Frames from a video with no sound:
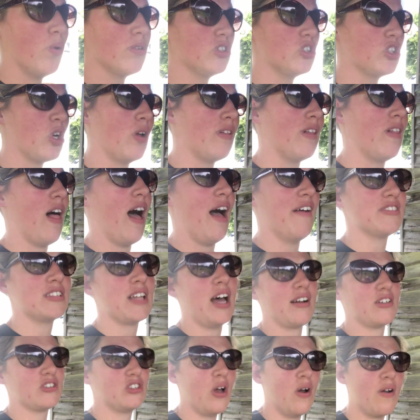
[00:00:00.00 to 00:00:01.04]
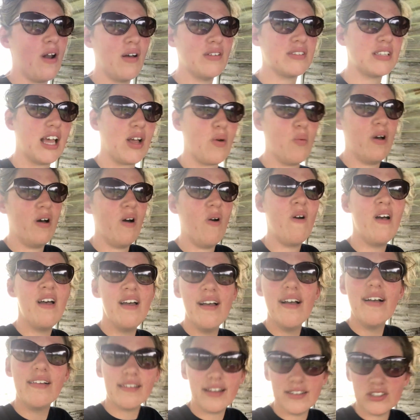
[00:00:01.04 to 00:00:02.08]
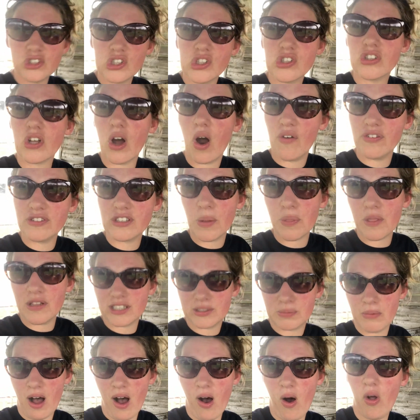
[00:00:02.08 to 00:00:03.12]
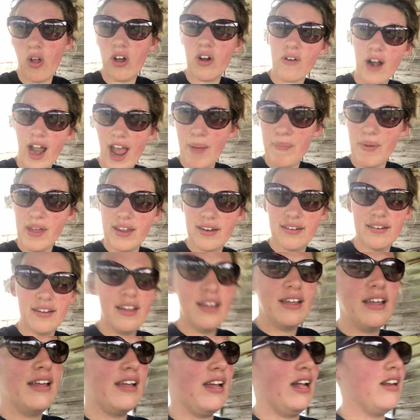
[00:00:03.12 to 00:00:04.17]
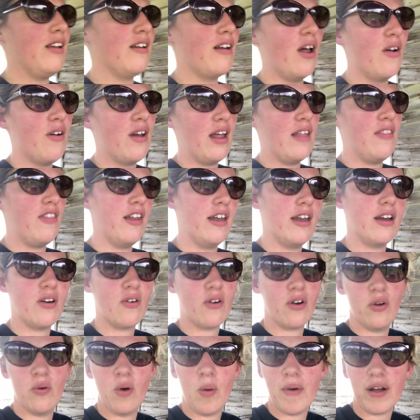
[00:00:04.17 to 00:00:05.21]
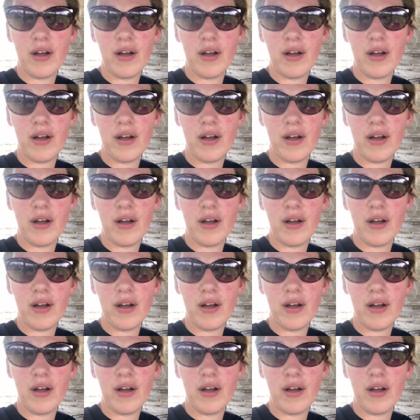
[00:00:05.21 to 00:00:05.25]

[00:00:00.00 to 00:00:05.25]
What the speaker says: to show in the livestock show. And I was like, well, let's just start with something small, a rabbit. And, you know, then it grew. Oh, my